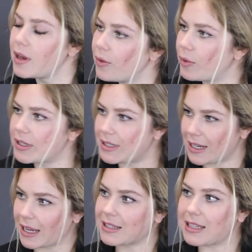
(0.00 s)
what is the
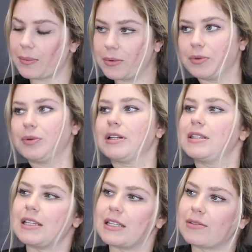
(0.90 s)
next step towards
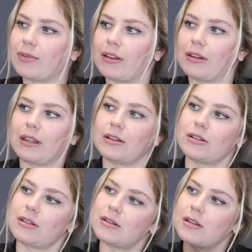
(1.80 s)
this, rather than
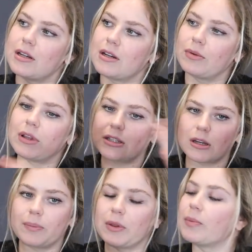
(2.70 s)
just, well,
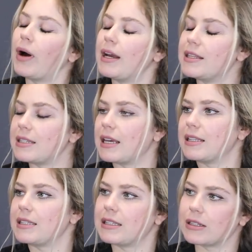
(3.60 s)
adopting
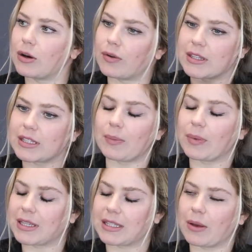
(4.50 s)
mindsets and going step
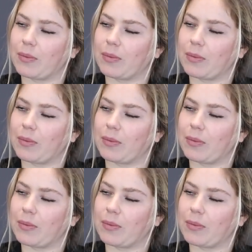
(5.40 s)
by step?